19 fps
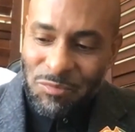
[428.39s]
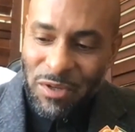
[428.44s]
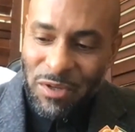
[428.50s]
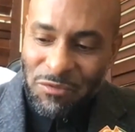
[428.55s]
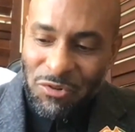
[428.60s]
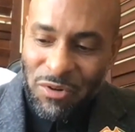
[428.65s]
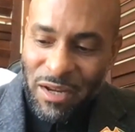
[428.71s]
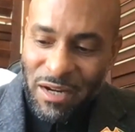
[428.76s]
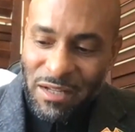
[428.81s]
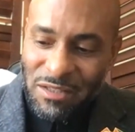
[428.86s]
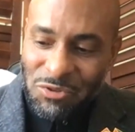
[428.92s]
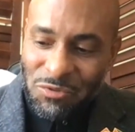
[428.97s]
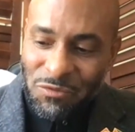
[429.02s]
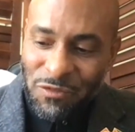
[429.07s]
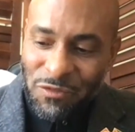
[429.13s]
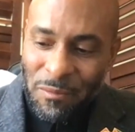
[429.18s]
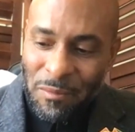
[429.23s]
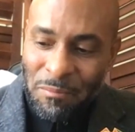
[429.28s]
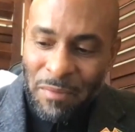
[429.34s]
we have created you
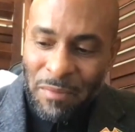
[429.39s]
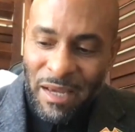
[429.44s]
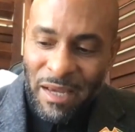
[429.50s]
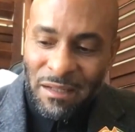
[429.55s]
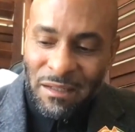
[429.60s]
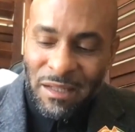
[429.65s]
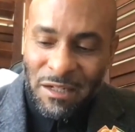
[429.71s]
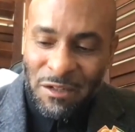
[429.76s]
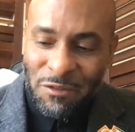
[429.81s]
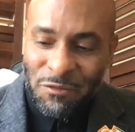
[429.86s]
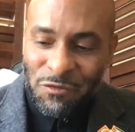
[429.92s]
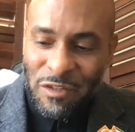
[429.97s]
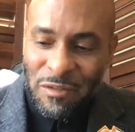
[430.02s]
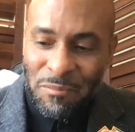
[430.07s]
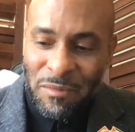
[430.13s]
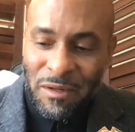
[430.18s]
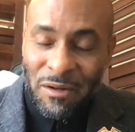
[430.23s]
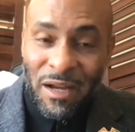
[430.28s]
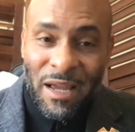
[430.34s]
from a male and a
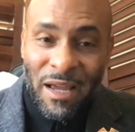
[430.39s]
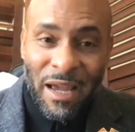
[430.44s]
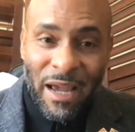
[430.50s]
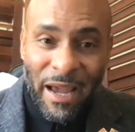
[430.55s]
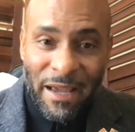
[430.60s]
female,